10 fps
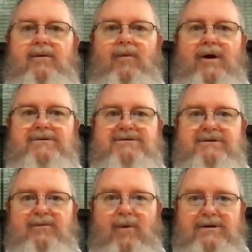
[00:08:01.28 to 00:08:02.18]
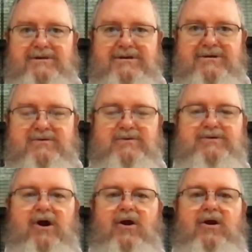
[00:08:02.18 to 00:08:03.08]
was what Jesus was
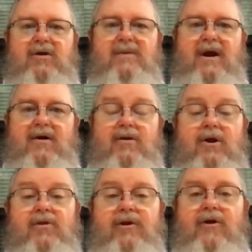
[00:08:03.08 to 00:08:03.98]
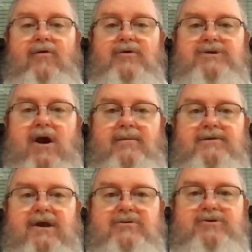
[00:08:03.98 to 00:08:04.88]
talking about. There are those
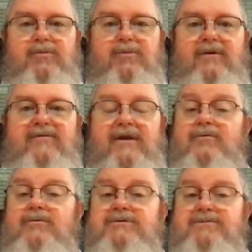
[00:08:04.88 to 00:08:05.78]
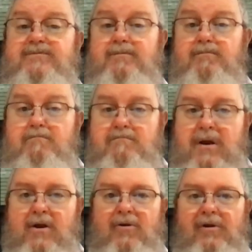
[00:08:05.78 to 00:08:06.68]
commentators who believe that it was
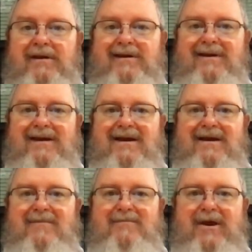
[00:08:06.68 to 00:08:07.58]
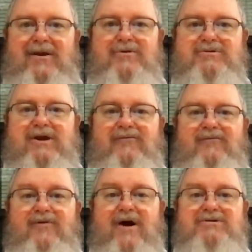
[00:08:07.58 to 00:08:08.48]
merely Peter's
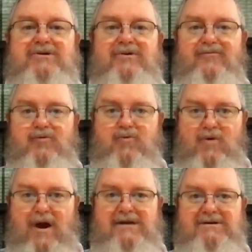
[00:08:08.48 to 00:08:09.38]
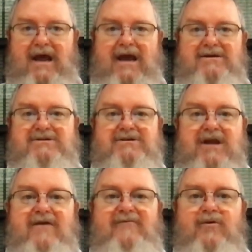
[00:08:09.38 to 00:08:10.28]
confession of Christ as
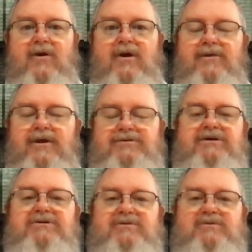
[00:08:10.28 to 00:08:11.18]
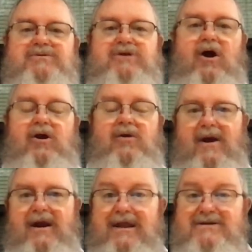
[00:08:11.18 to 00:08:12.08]
Savior that Jesus was talking
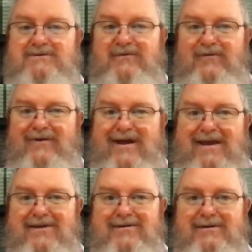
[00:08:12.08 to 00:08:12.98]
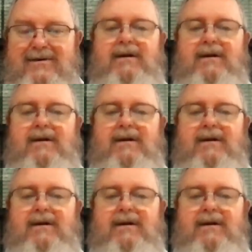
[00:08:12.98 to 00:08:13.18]
about. His faith